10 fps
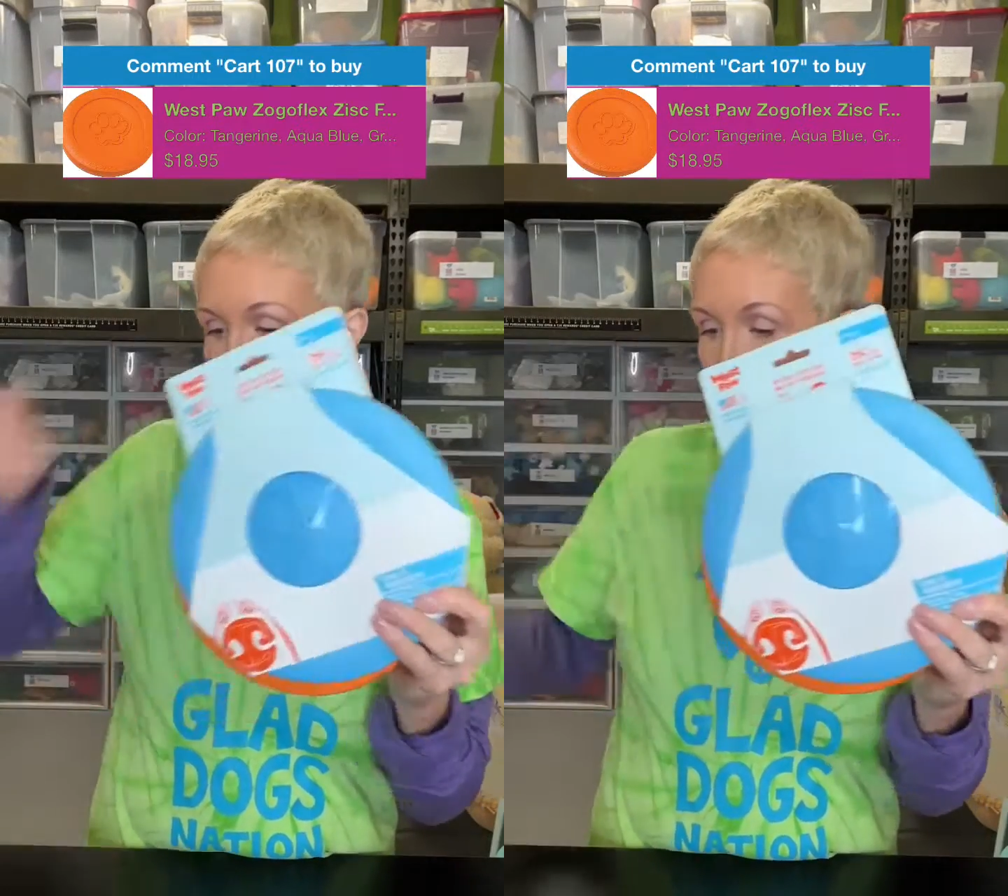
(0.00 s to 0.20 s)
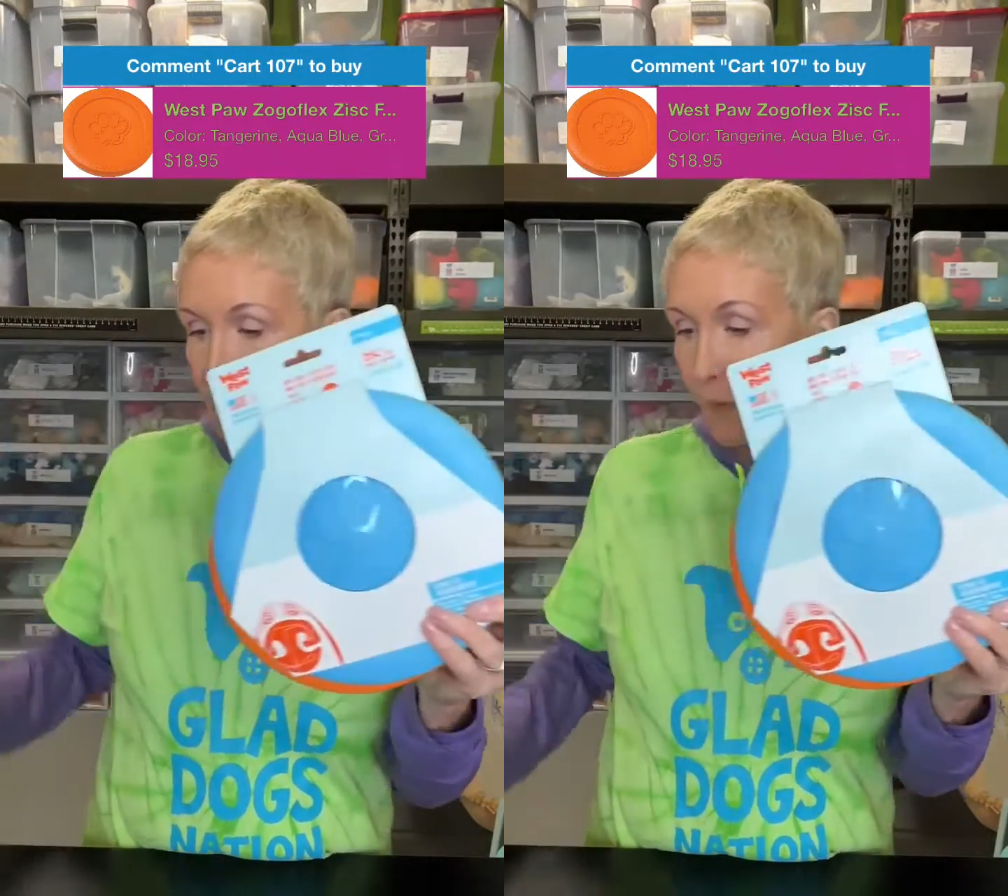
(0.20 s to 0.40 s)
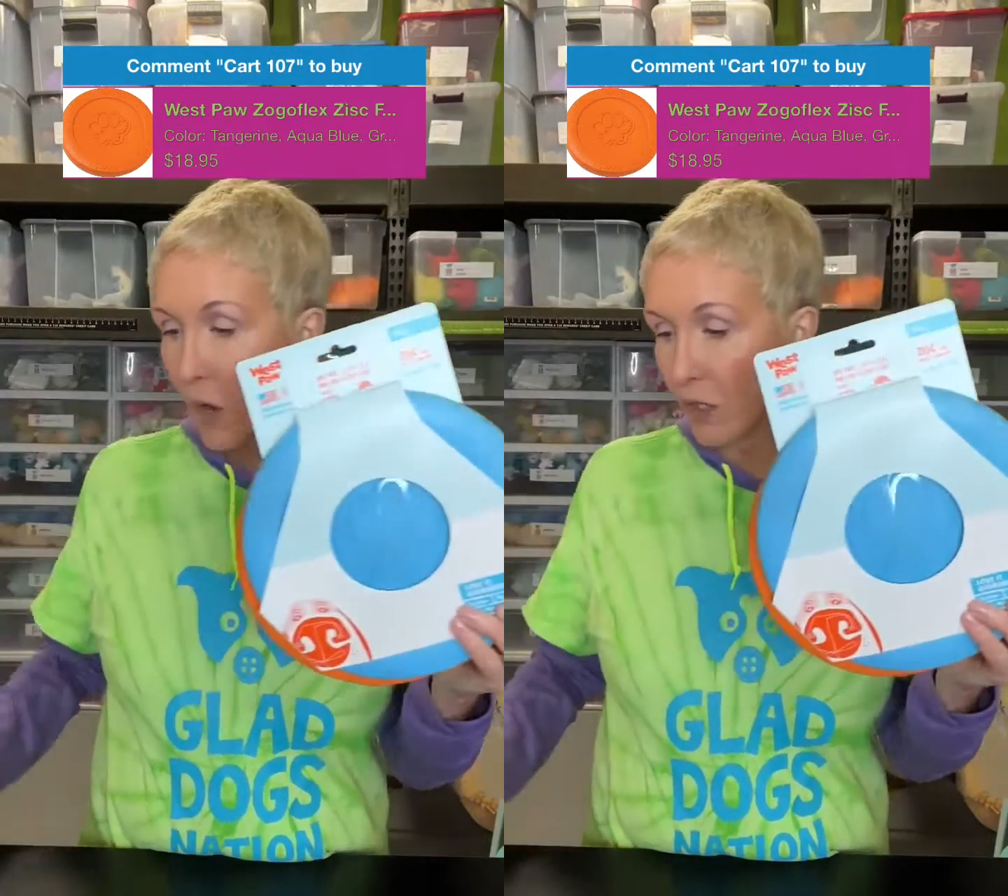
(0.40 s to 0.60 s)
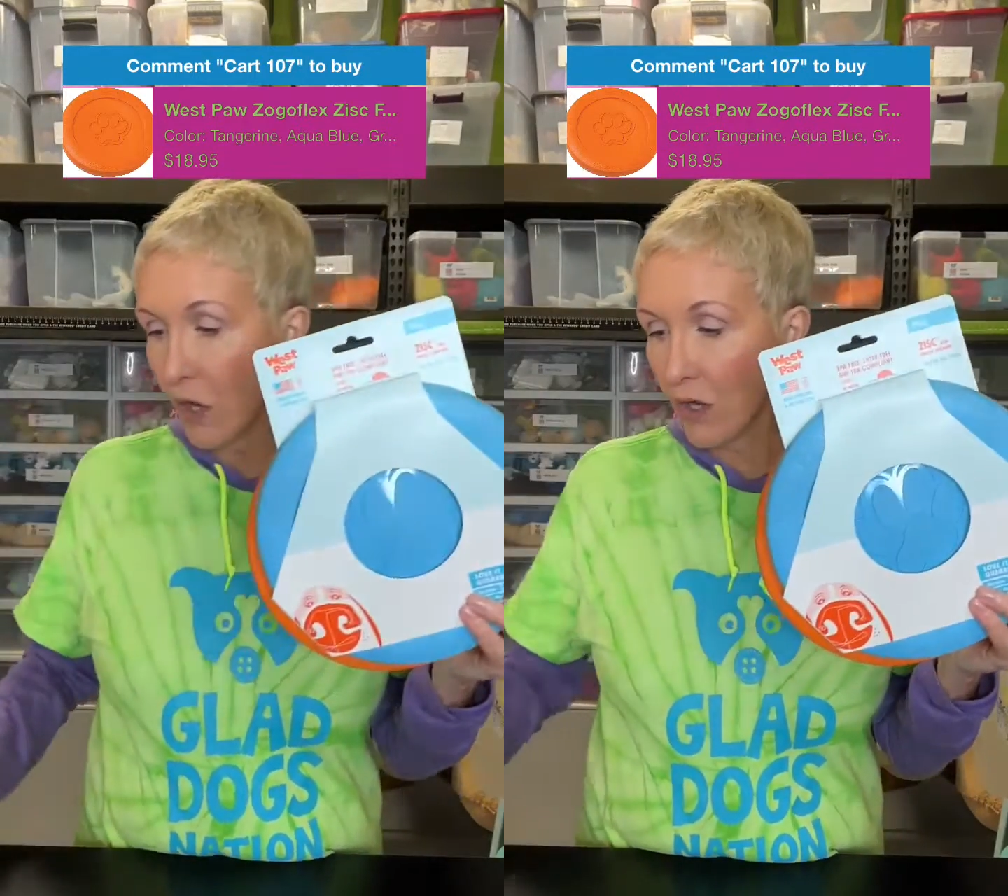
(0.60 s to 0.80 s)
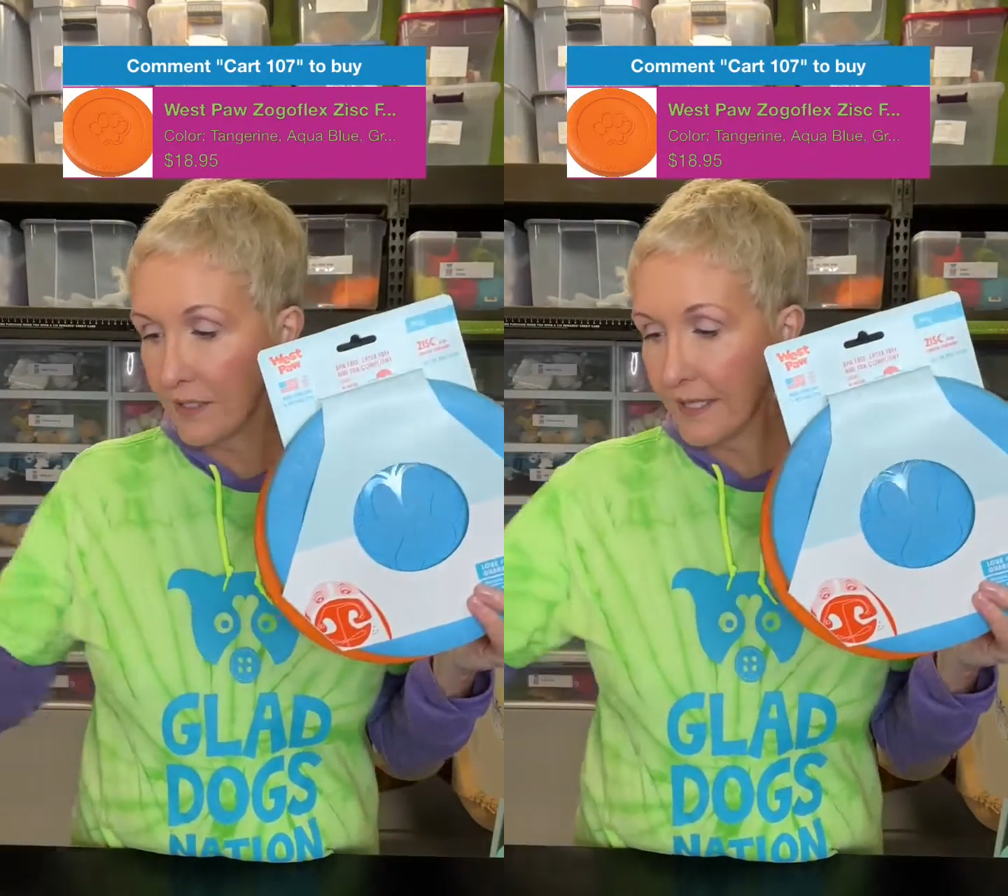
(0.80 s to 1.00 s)
Westpaw
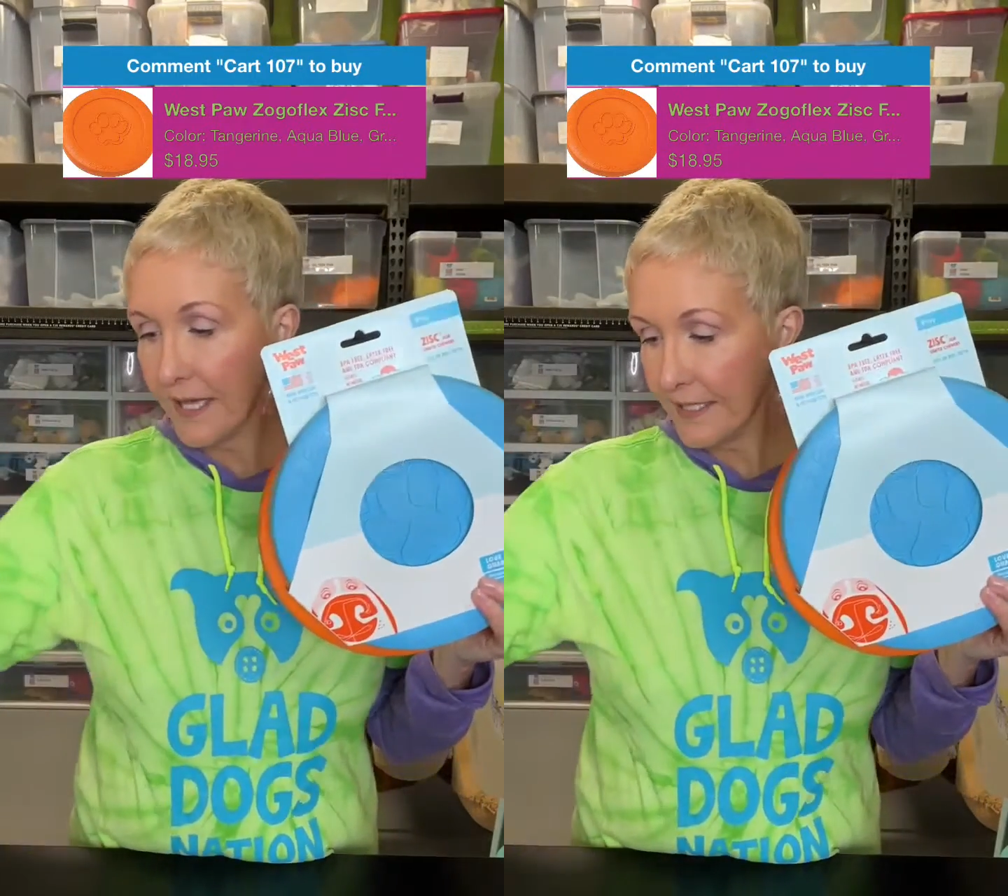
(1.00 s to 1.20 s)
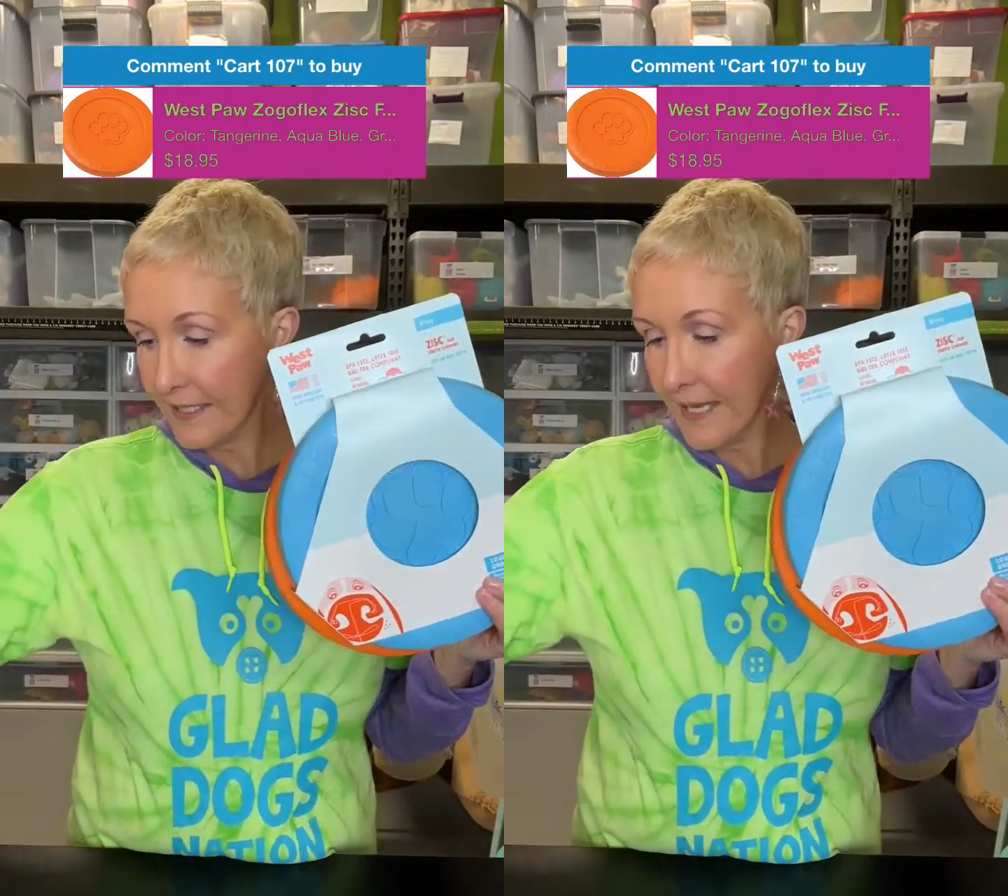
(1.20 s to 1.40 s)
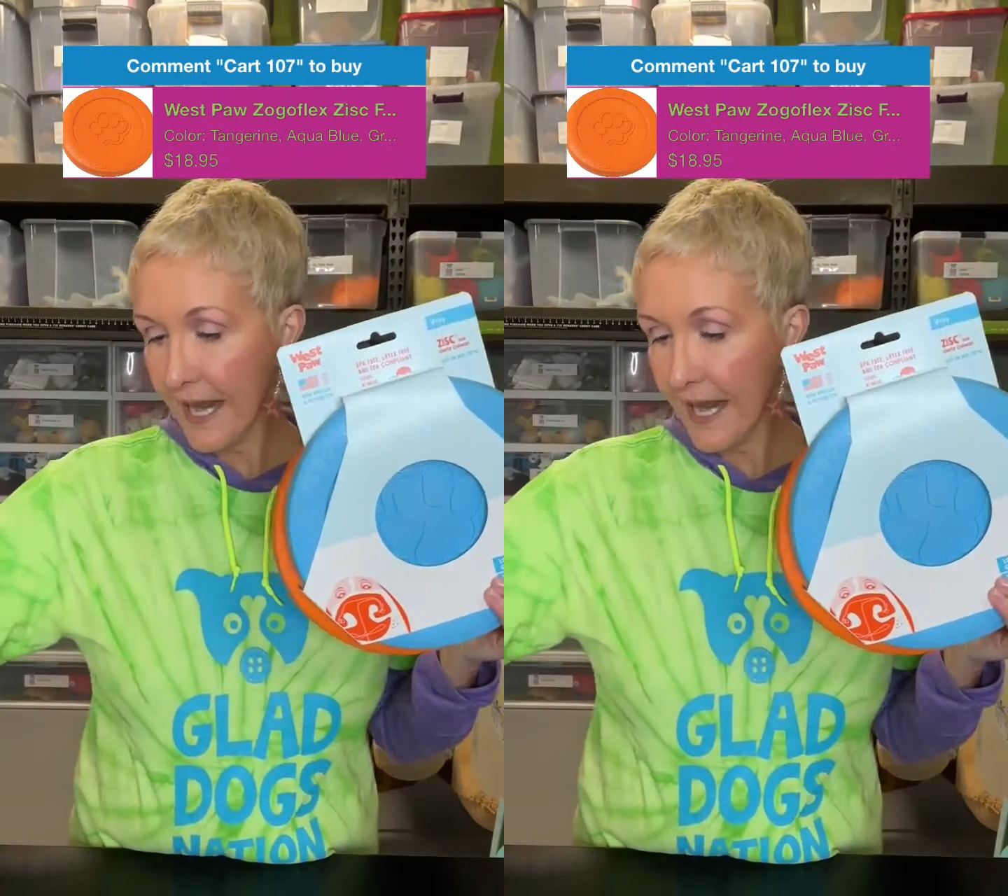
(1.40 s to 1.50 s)
calls this,